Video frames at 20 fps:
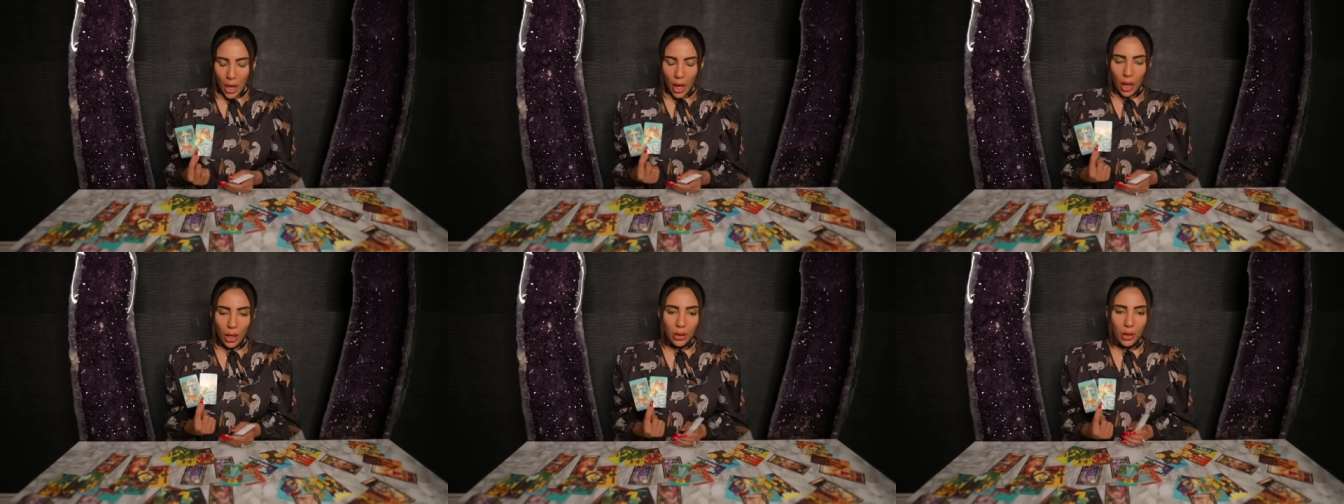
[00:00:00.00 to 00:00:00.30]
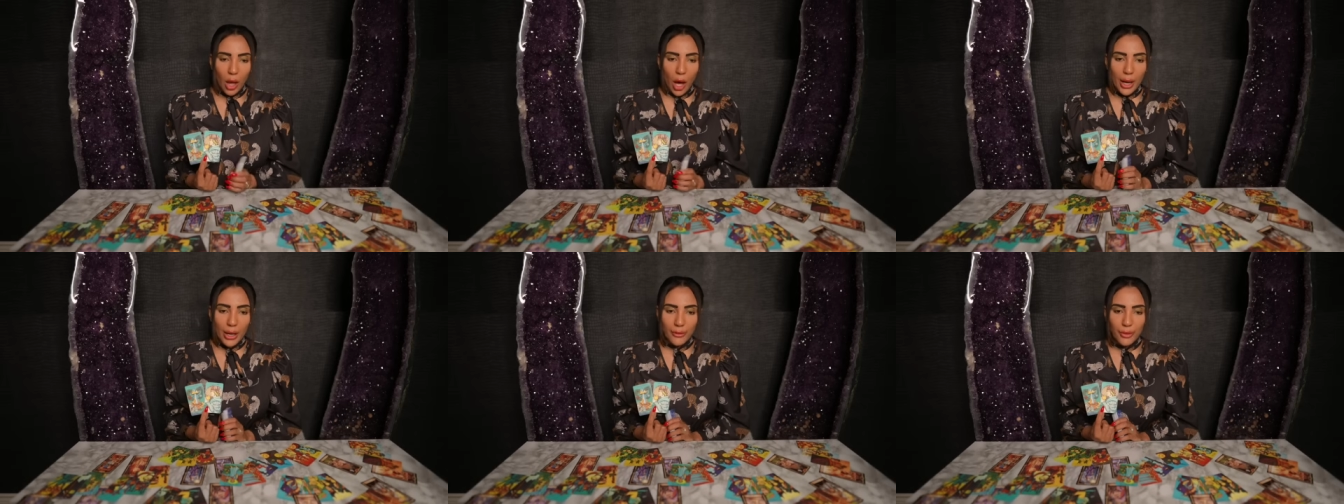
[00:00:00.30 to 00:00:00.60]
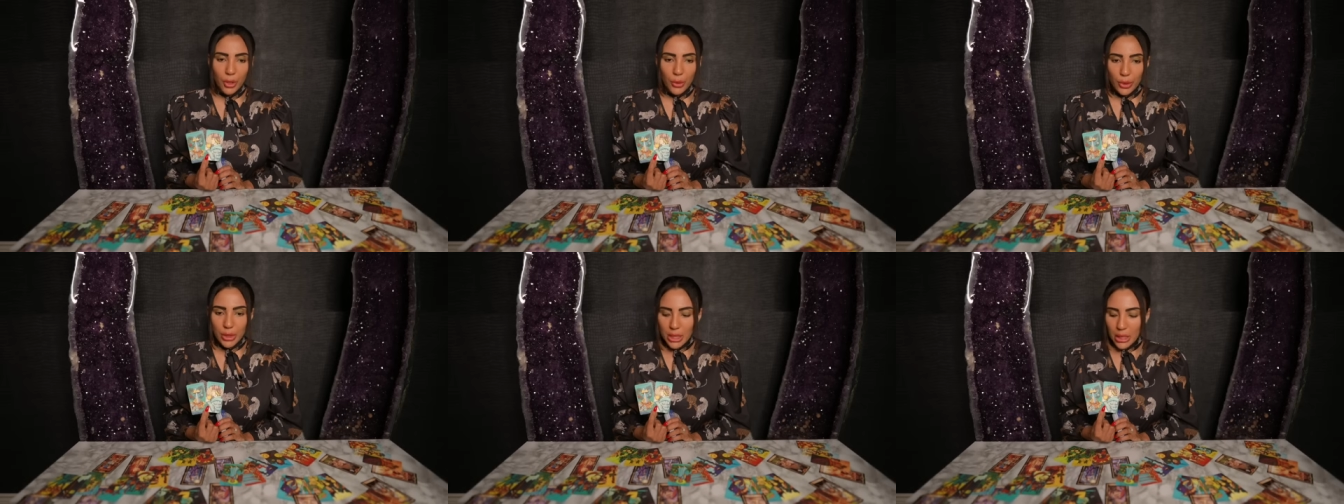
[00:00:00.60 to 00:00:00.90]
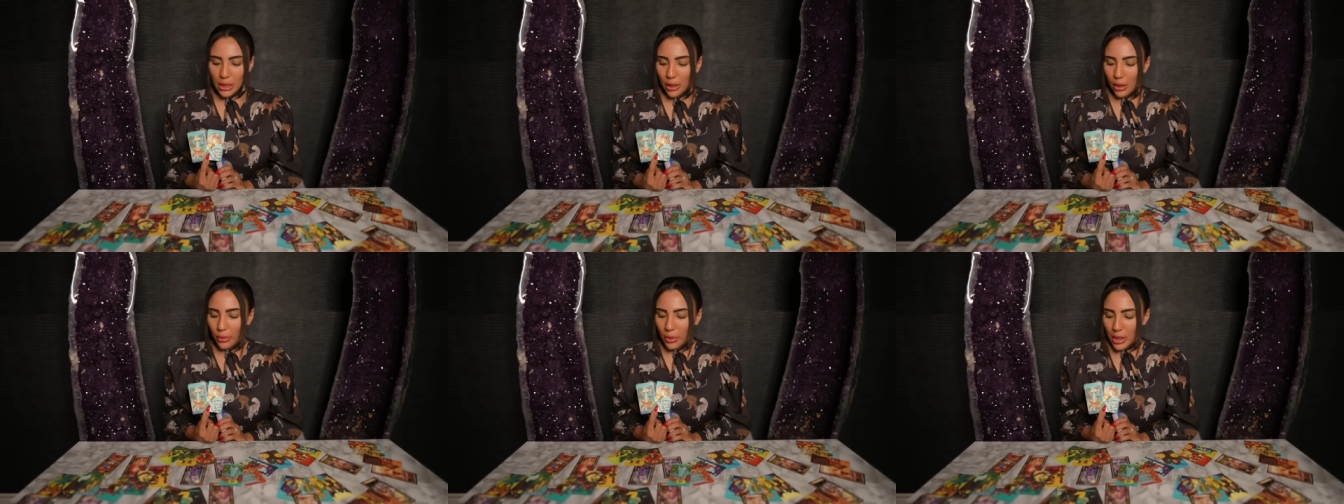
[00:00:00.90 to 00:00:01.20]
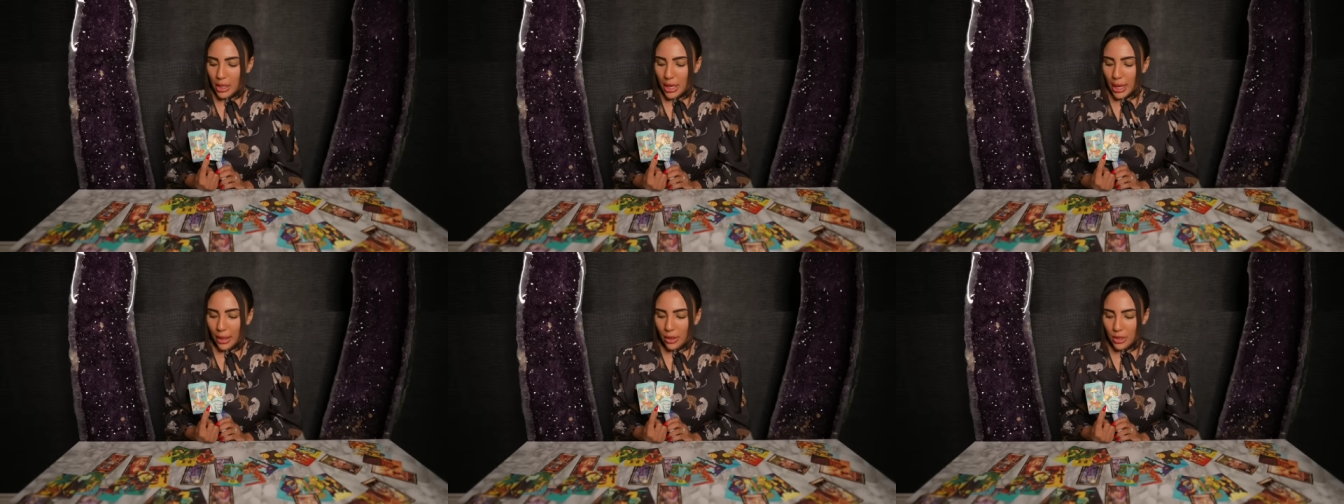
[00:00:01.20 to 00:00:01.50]
A lot of you are dealing with
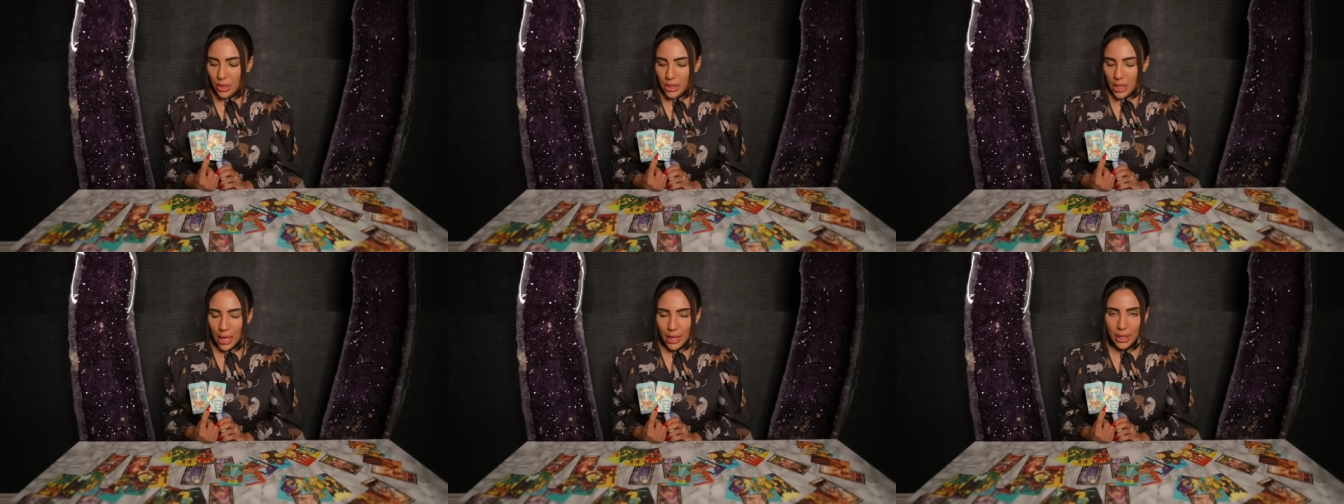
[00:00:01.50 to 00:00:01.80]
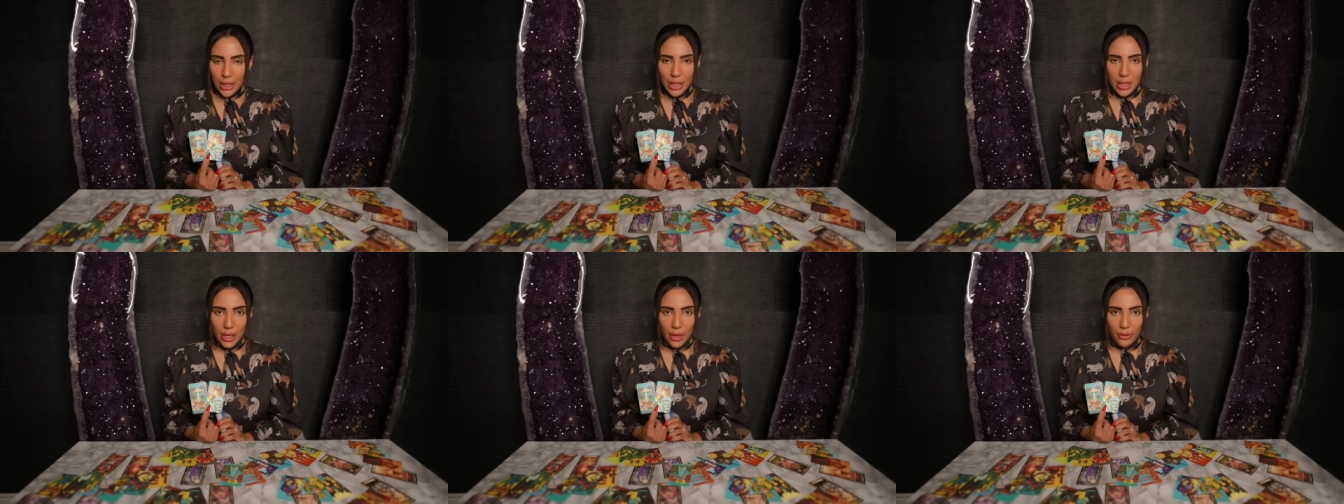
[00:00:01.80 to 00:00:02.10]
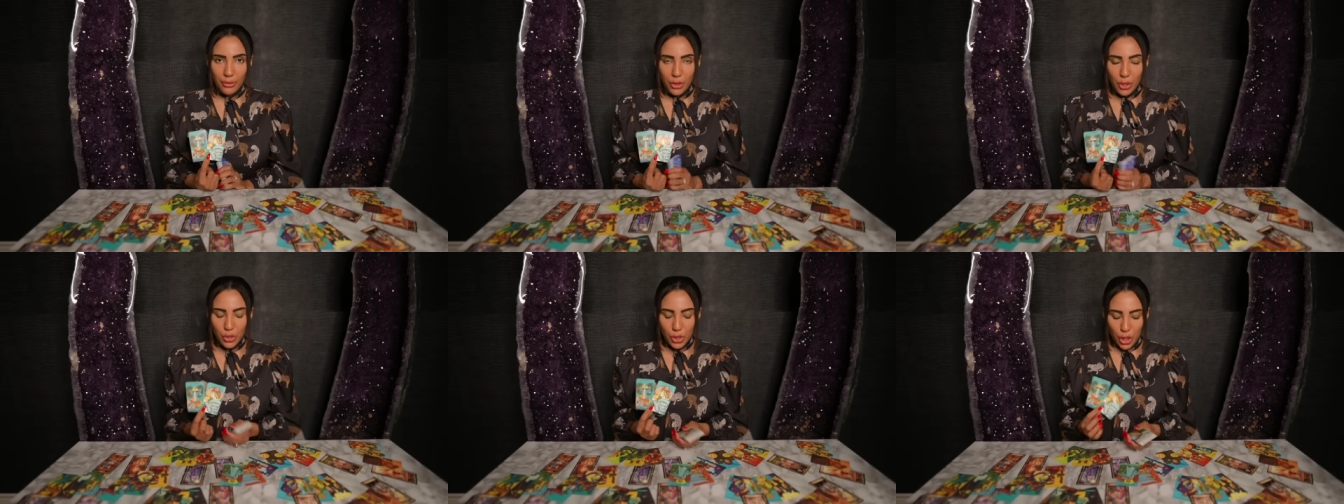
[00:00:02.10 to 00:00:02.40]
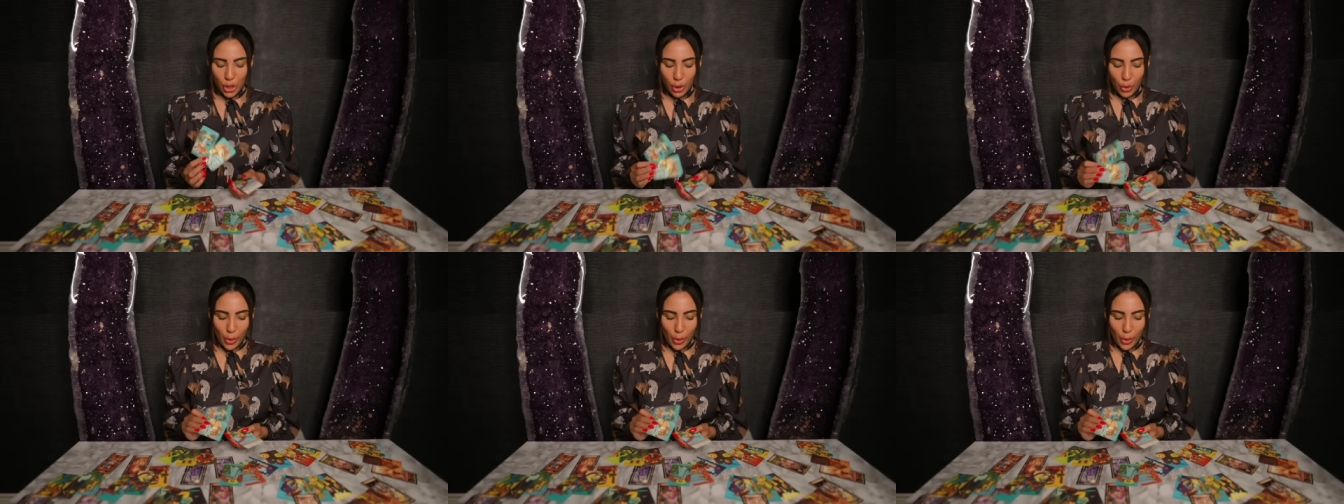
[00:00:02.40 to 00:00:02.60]
an air sign in the near future.